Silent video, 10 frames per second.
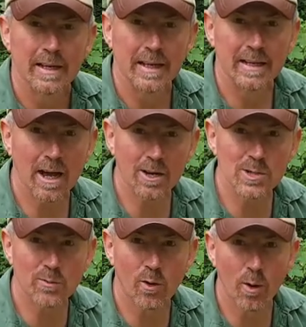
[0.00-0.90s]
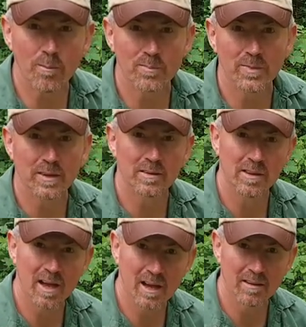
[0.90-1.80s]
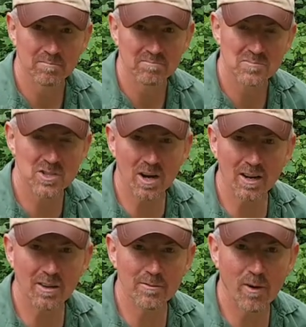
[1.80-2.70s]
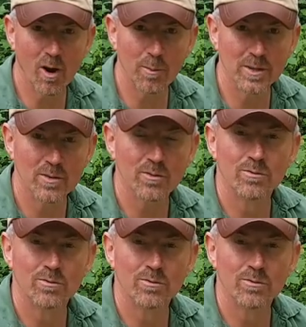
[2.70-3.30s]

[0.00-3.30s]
It goes from jungle environment